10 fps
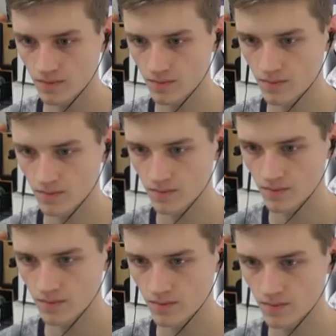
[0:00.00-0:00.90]

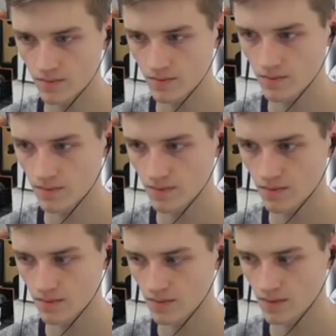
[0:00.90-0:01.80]

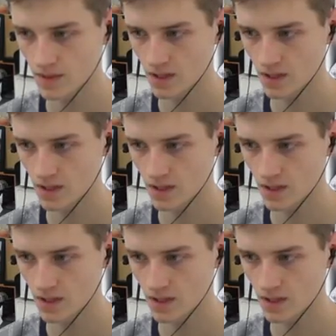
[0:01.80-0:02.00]
[no speech]